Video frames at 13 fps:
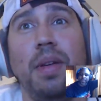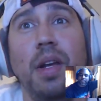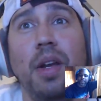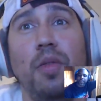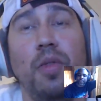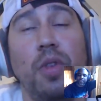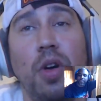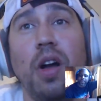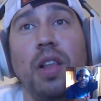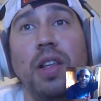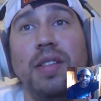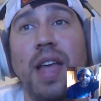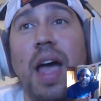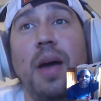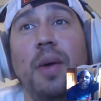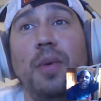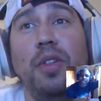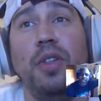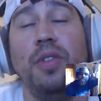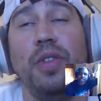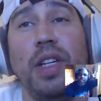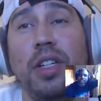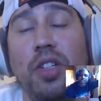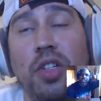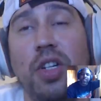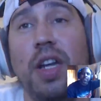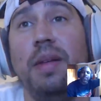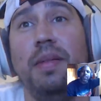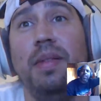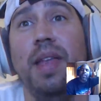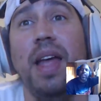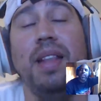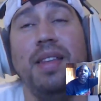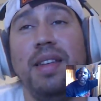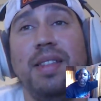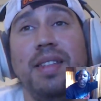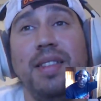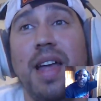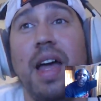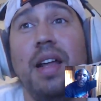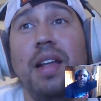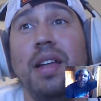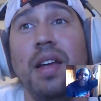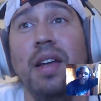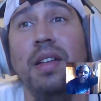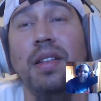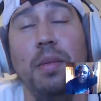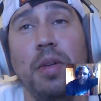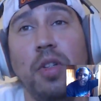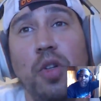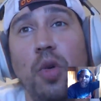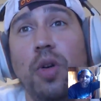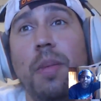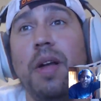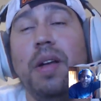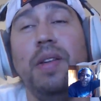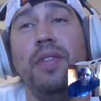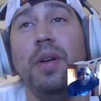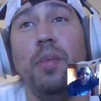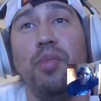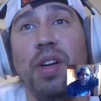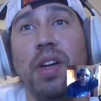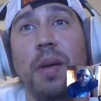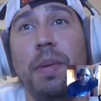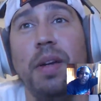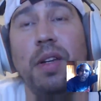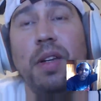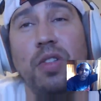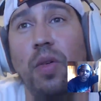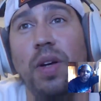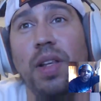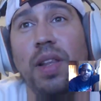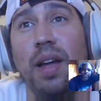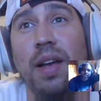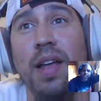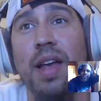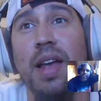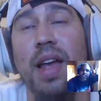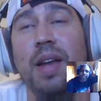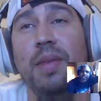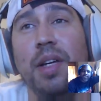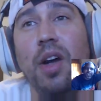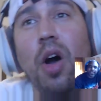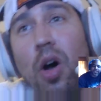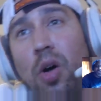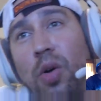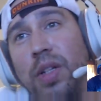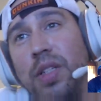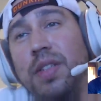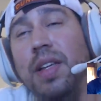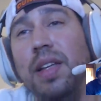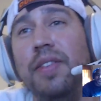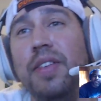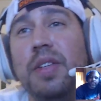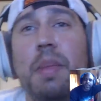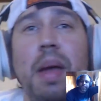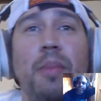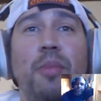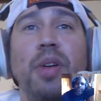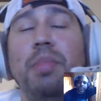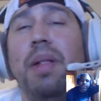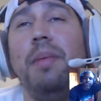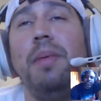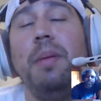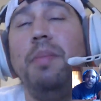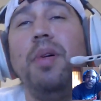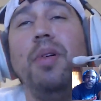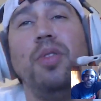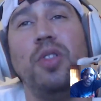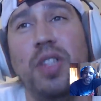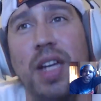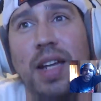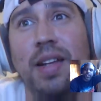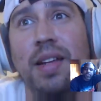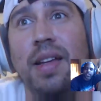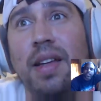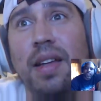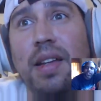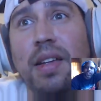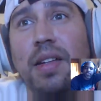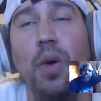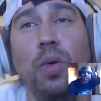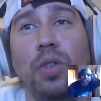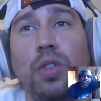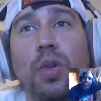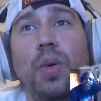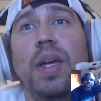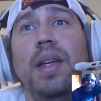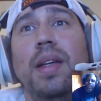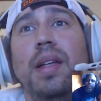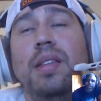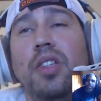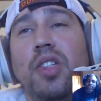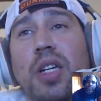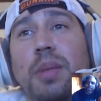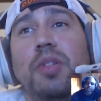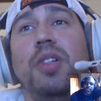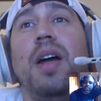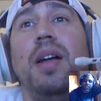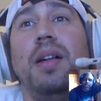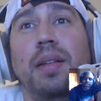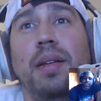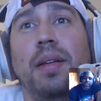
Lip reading: Regardless, I would just feel like, shit, this is not something to joke about or even to bring up in a storyline. And I'd be like, oh, it's to live his memory, blah, blah, bullshit. Don't do it. It's a cheap shot.